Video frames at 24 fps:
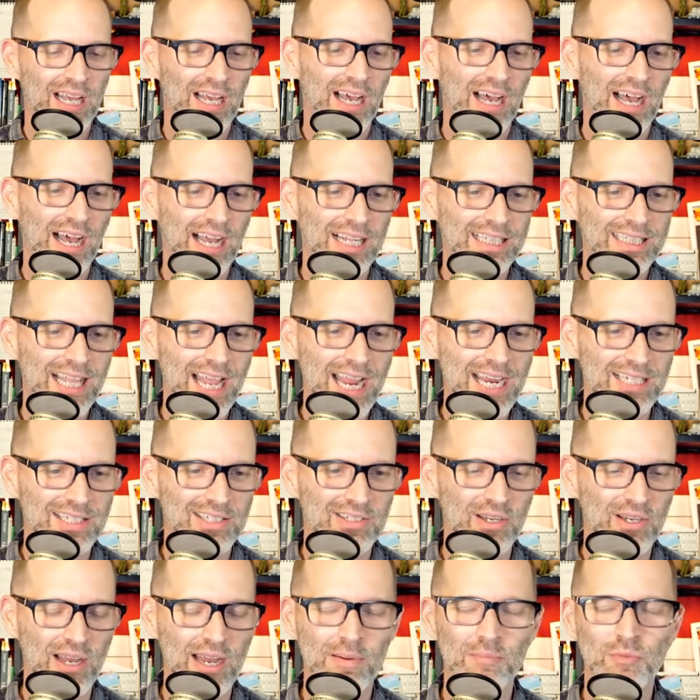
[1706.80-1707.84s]
Uh, thanks,
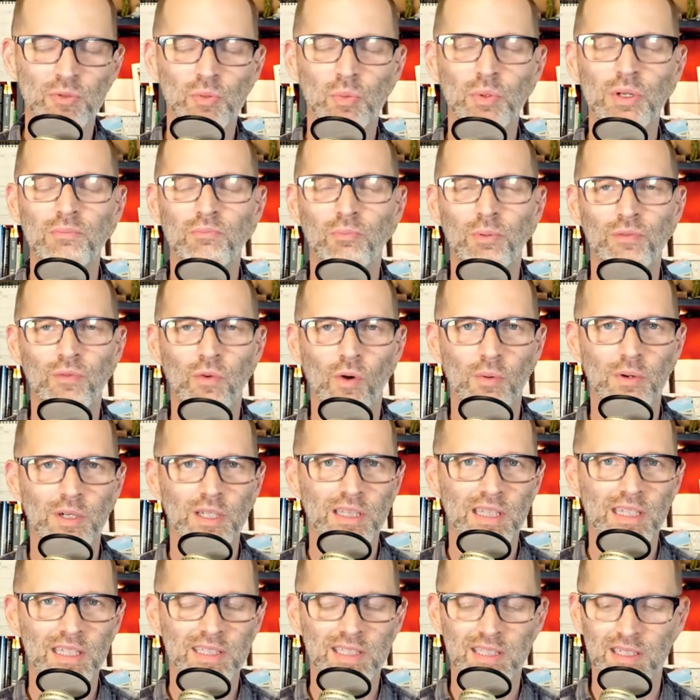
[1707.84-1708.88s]
James. We we
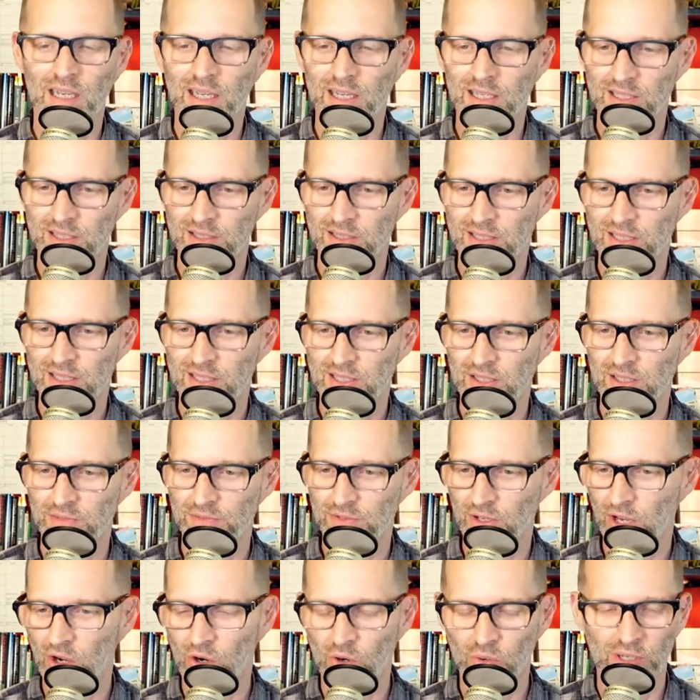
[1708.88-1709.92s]
forwarded this uh, this stuff
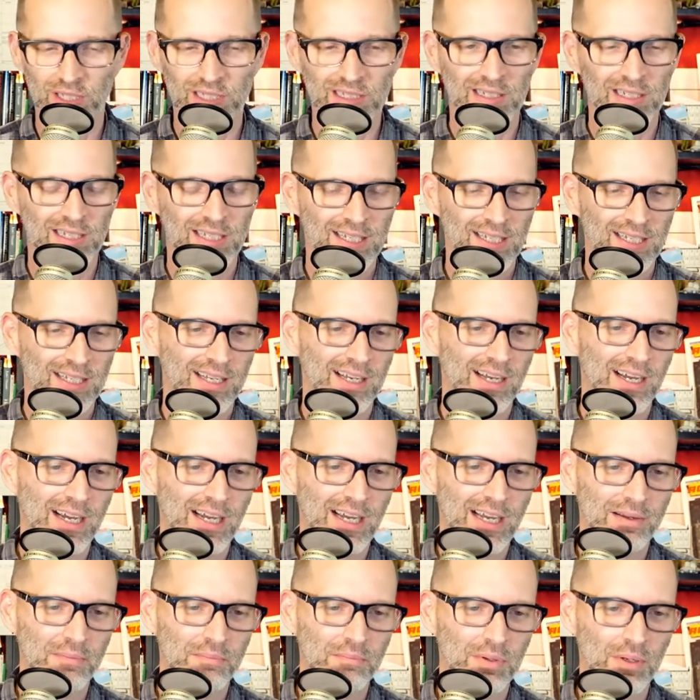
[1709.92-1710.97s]
to Owen
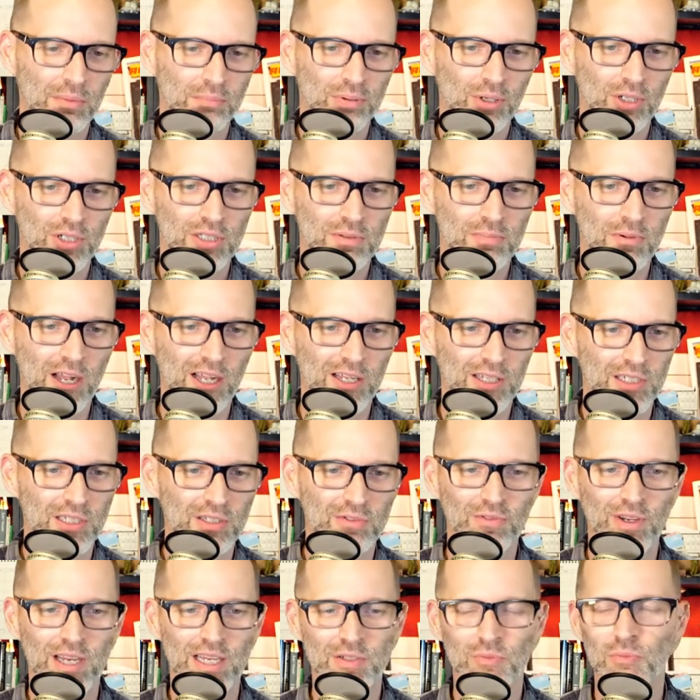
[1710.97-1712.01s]
uh, but put a smile on his
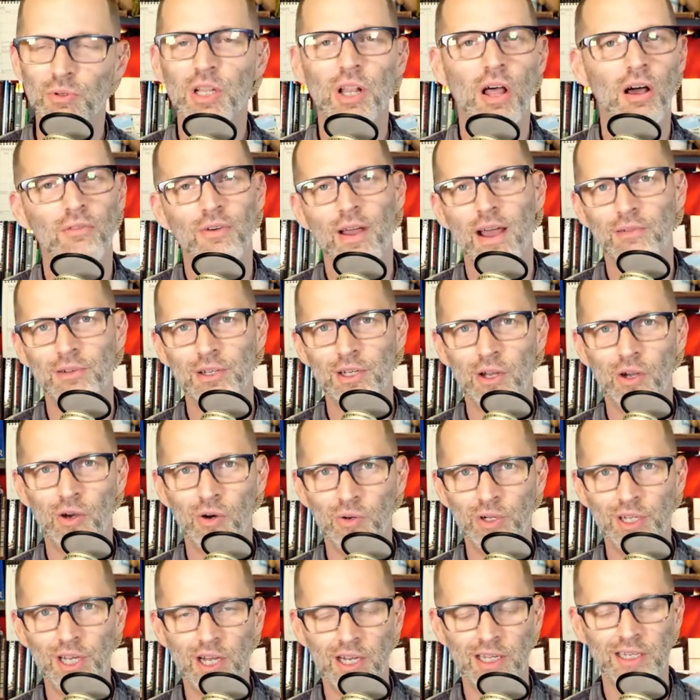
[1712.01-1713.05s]
face. We love having
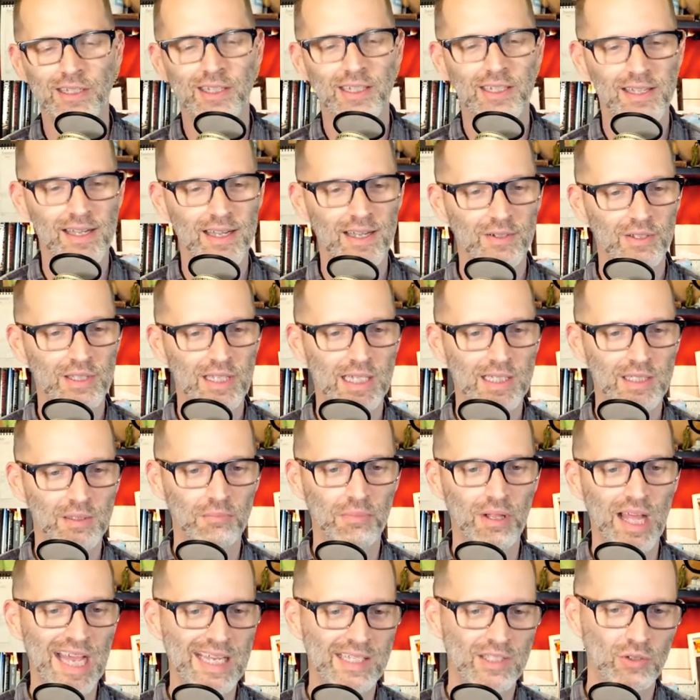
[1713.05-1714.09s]
Owen on. It, it, it's a
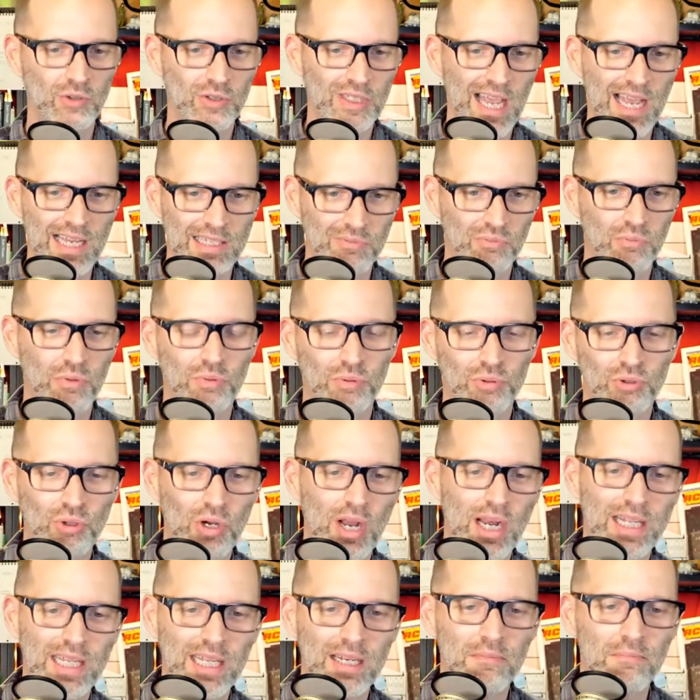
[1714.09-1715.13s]
blast. So, yes, we will
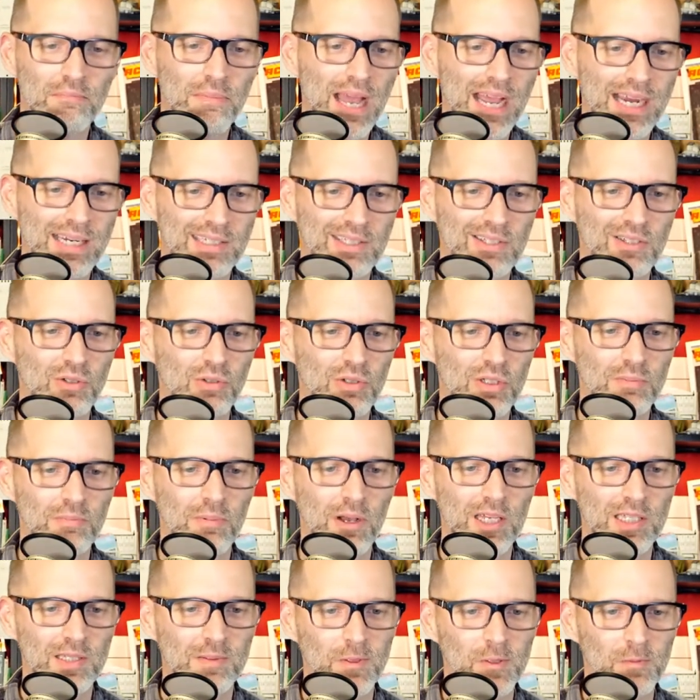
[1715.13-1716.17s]
try to get him back as soon as
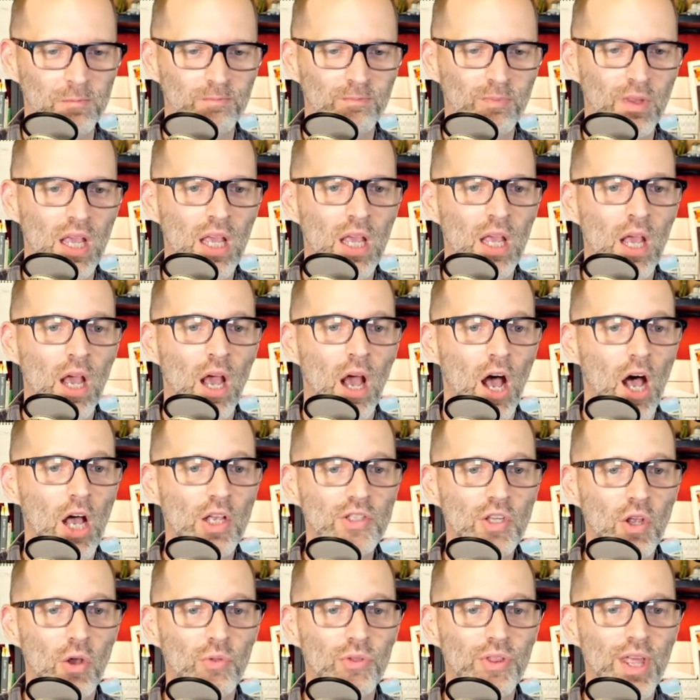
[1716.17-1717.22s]
possible.
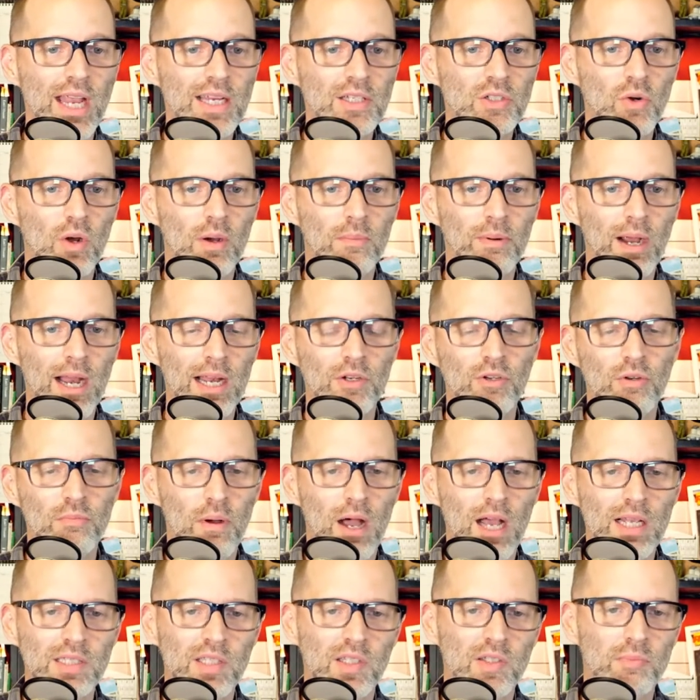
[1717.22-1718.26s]
Also, thanks to our brand new
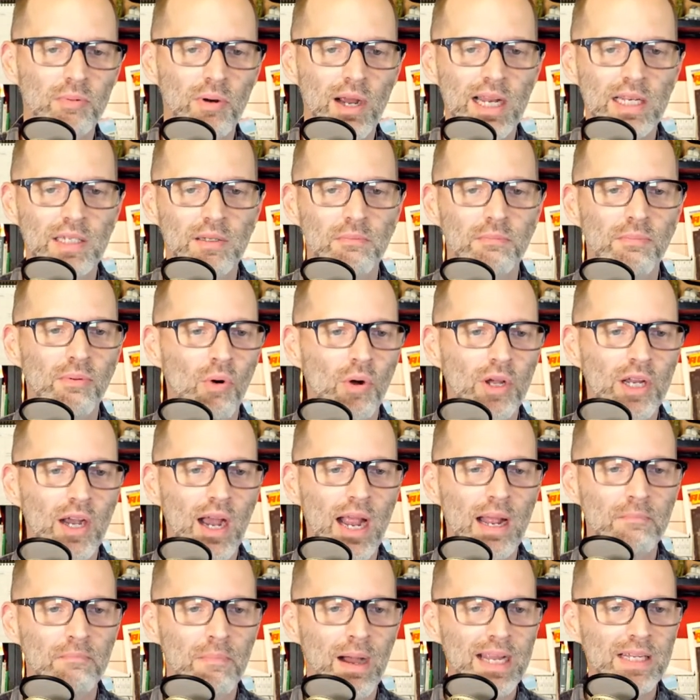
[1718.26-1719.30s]
bosses, Brandon Boyer
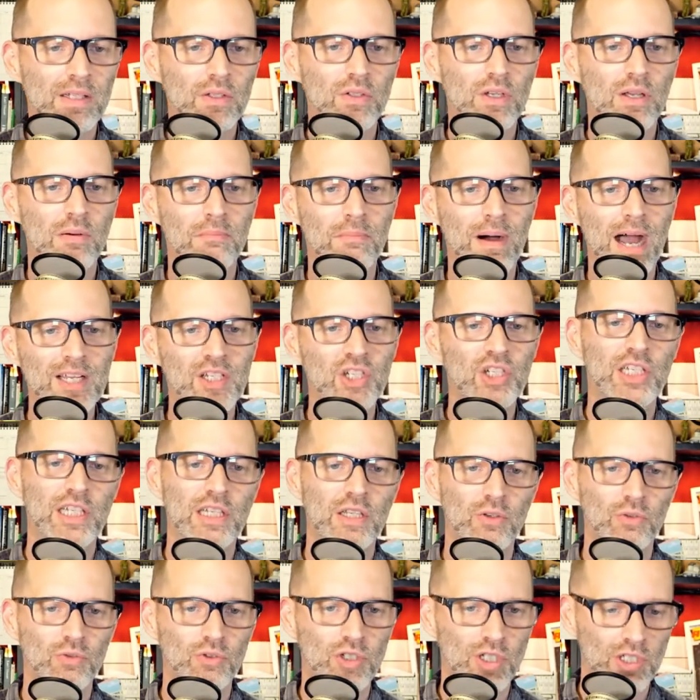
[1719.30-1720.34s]
and Michael Camachi,
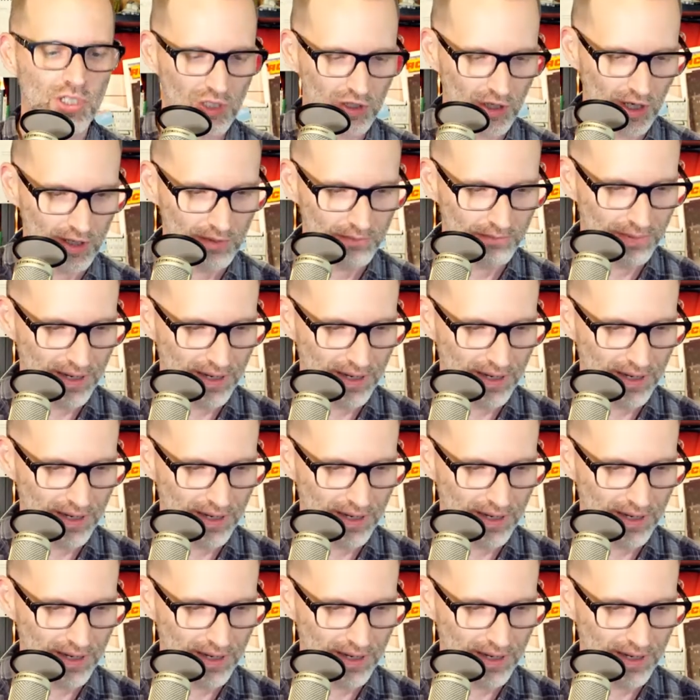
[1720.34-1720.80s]
who just started